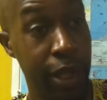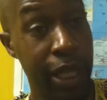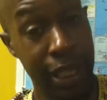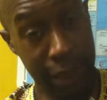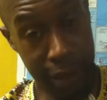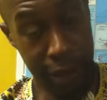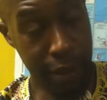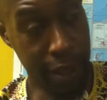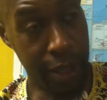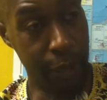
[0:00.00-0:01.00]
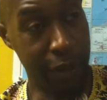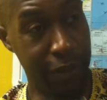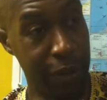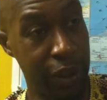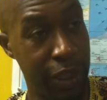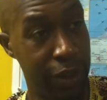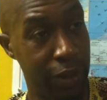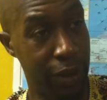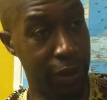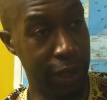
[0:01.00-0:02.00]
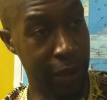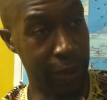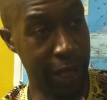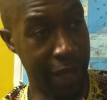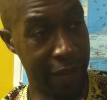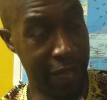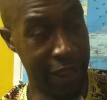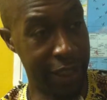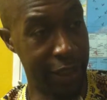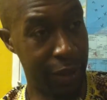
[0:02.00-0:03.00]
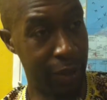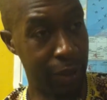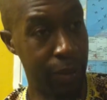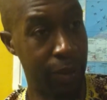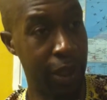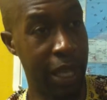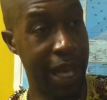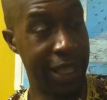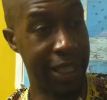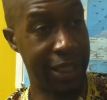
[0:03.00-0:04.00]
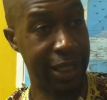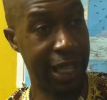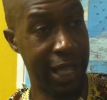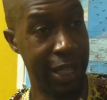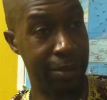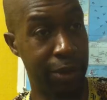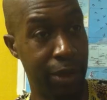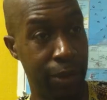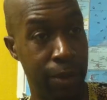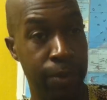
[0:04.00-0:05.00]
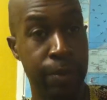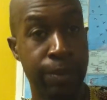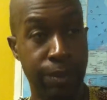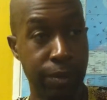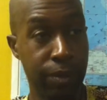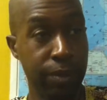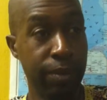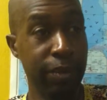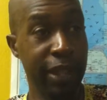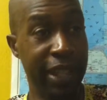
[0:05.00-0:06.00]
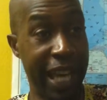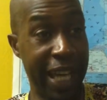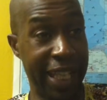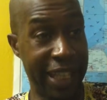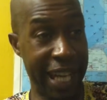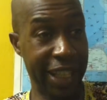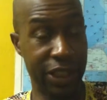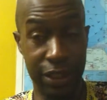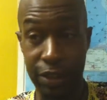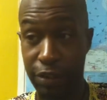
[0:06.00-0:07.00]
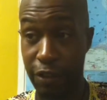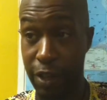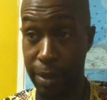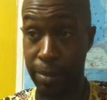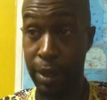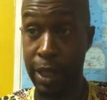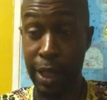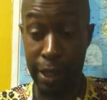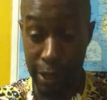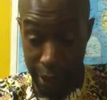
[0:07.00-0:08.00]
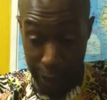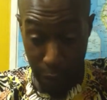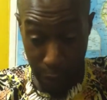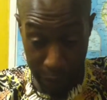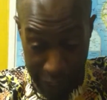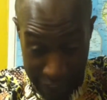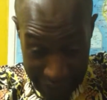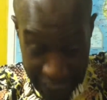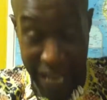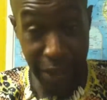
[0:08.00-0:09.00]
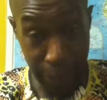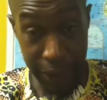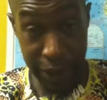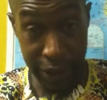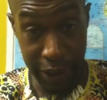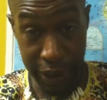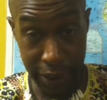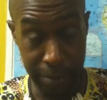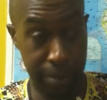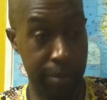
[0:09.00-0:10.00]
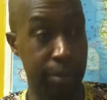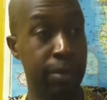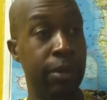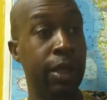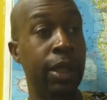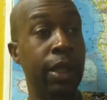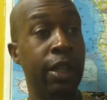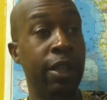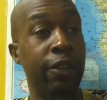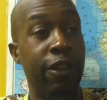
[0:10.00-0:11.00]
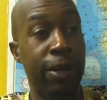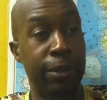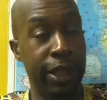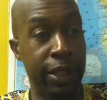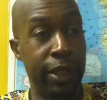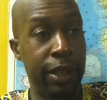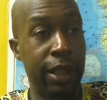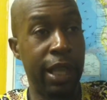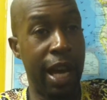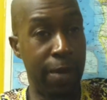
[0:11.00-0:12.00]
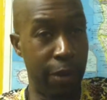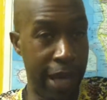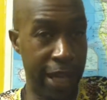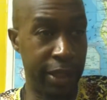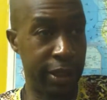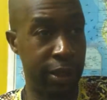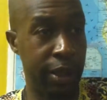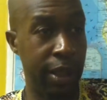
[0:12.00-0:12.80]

in the revolutionary struggle that we have access to at this time. So that connection from inside the prison system, from the comrades,